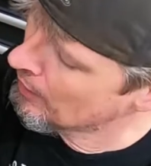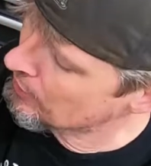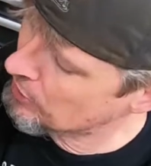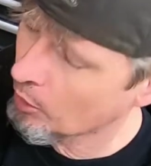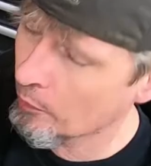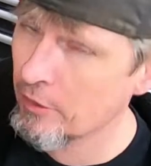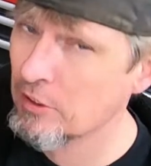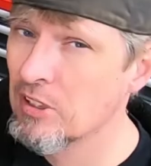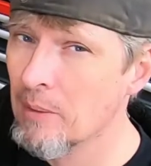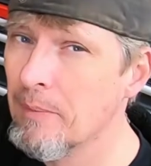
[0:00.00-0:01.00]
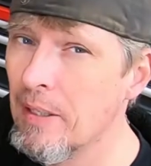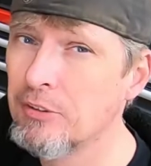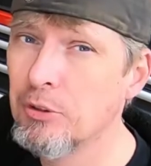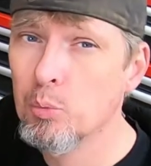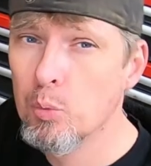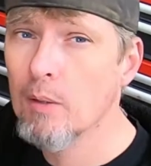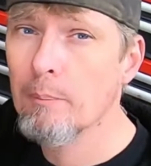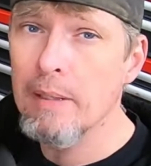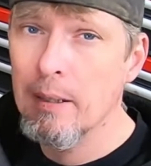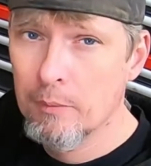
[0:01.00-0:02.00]
So there's some things you will
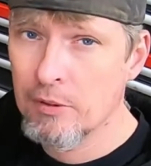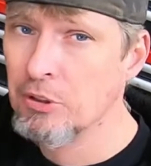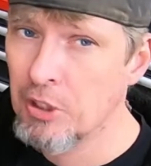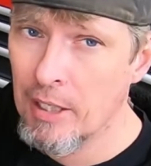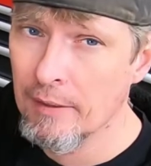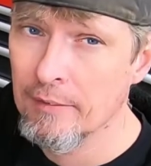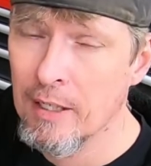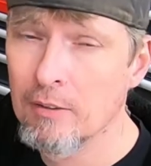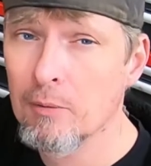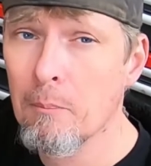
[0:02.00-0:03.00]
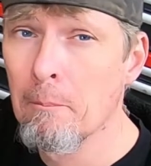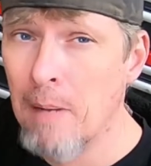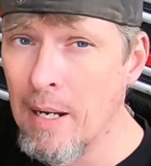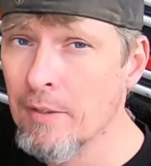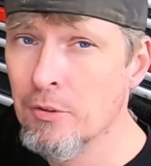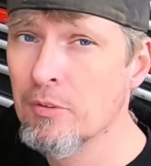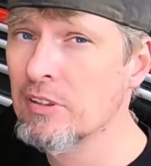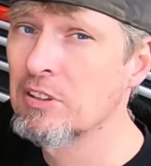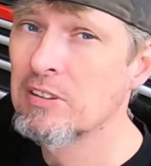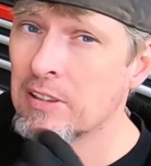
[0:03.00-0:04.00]
be able to check. Now, mind you,
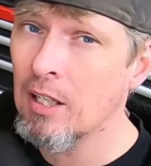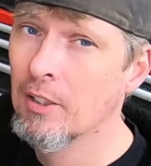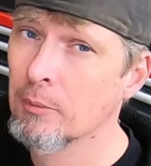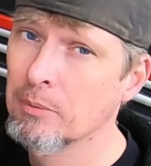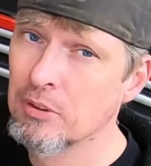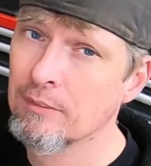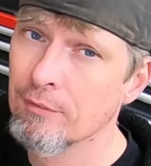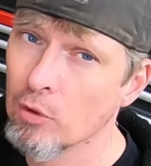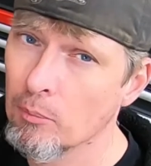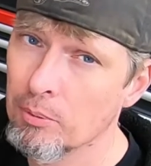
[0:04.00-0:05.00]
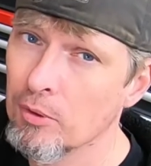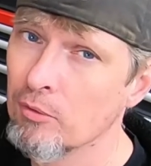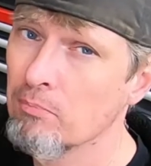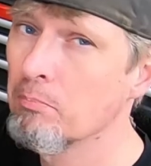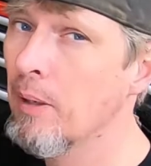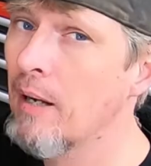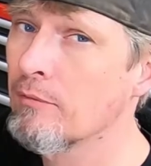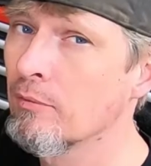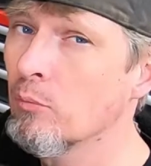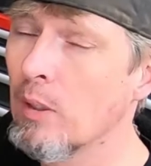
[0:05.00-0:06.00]
this isn't 100% foolproof, but
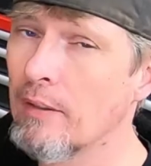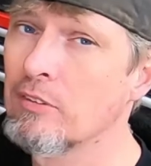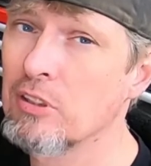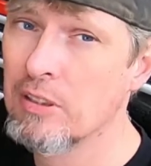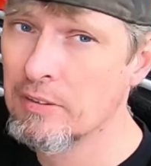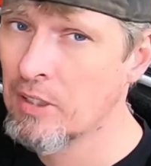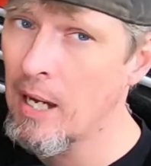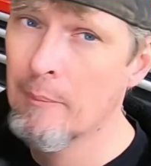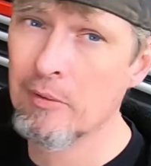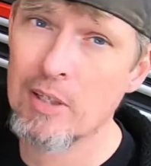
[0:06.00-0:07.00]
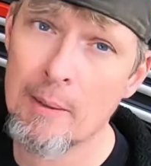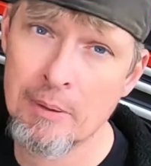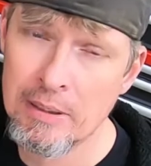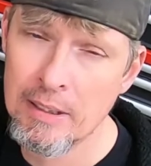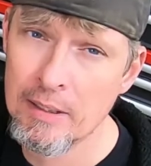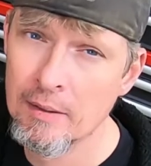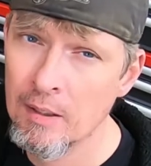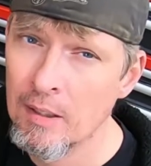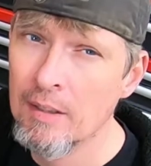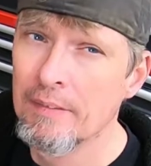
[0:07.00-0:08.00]
from what I've seen time and time again,
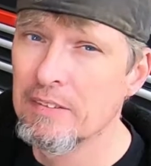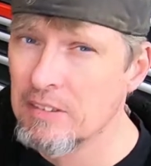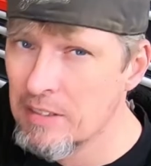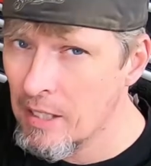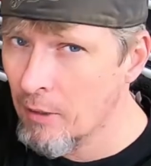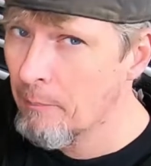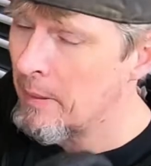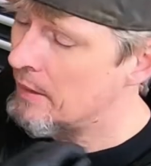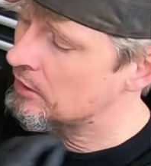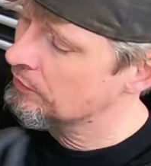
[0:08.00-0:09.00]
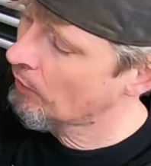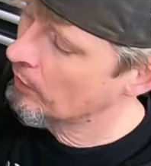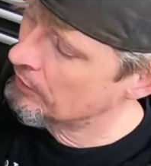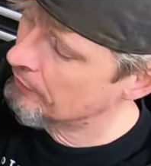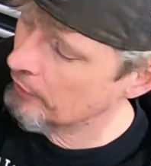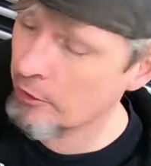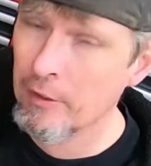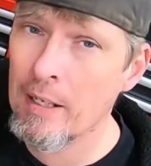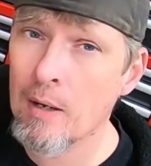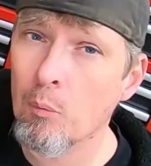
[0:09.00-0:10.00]
this has helped me as far as
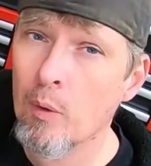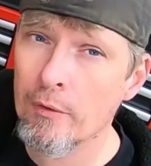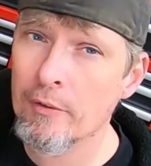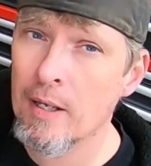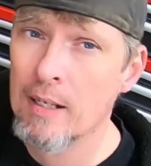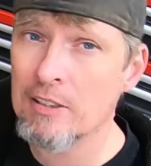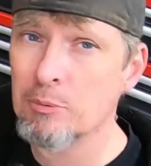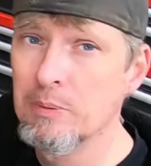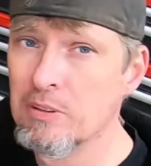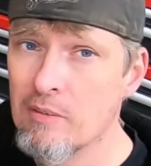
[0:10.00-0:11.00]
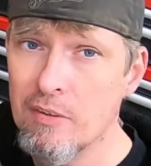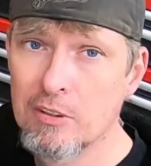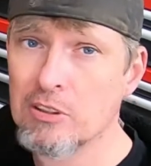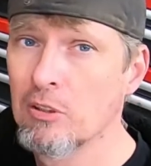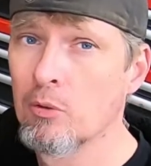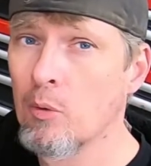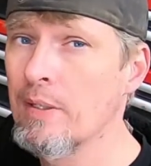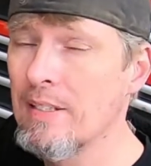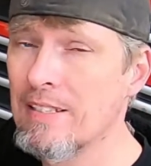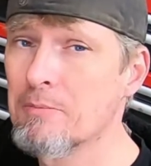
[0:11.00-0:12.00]
figuring out whether or not a specific
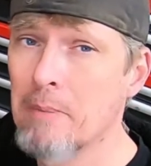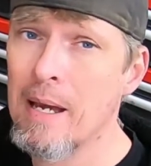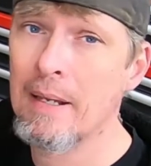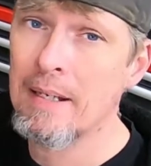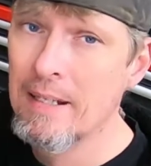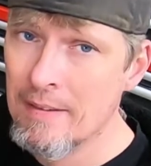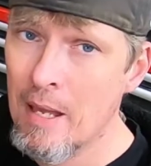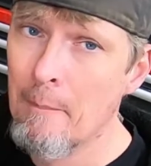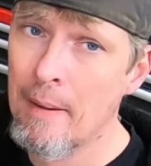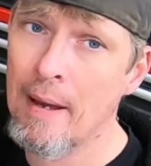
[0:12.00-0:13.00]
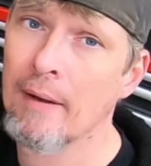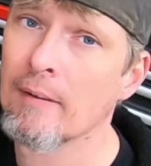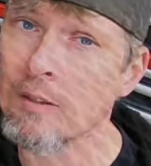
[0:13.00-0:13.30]
solenoid is bad in that pack.